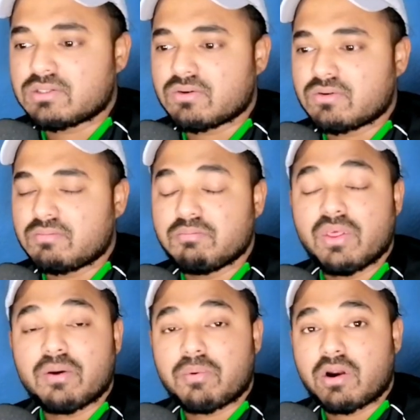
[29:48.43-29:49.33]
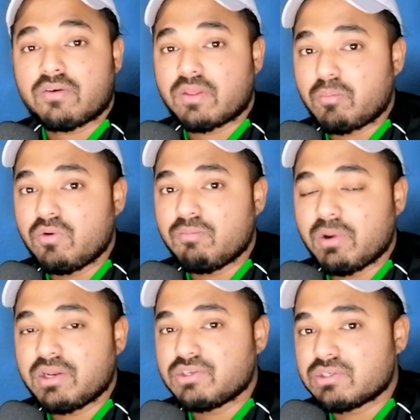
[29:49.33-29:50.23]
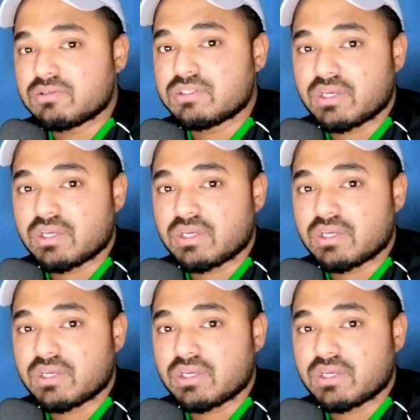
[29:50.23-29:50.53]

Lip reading: So be the part of the movement,